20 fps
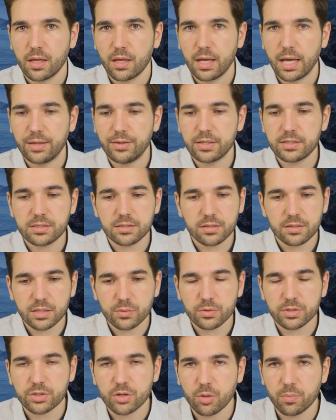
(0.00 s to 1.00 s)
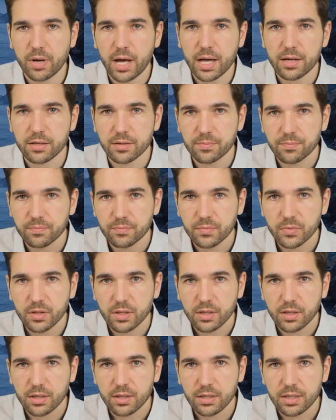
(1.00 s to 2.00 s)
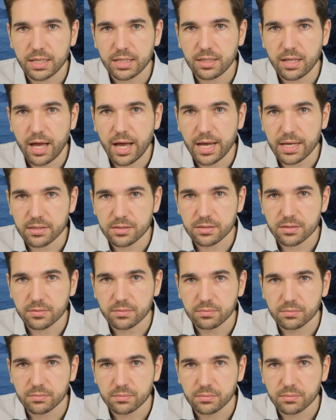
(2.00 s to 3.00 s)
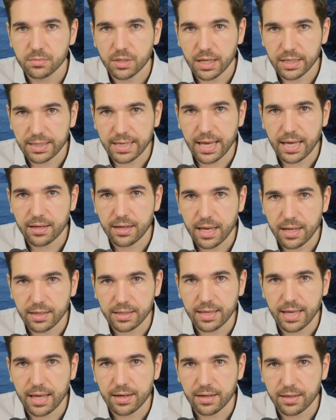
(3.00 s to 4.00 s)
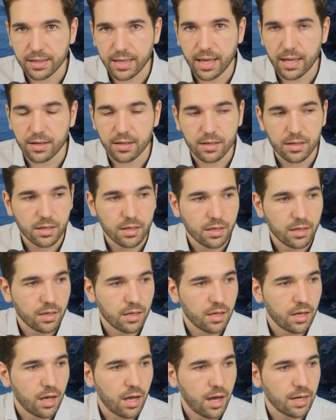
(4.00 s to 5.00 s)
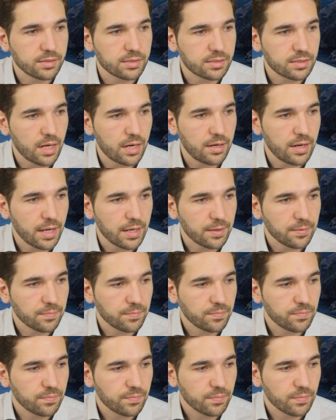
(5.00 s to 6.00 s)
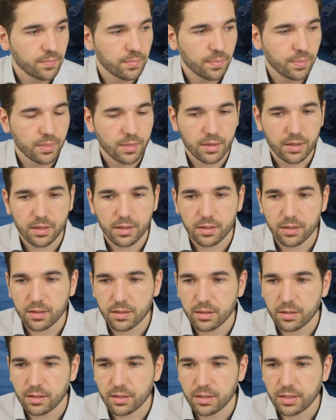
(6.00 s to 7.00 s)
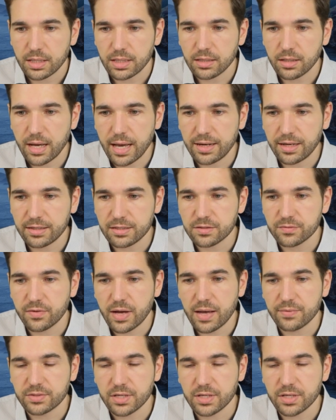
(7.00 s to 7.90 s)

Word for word: And this is the thing with Joe Biden. He lies again and again and again. On Sunday, he lied at least five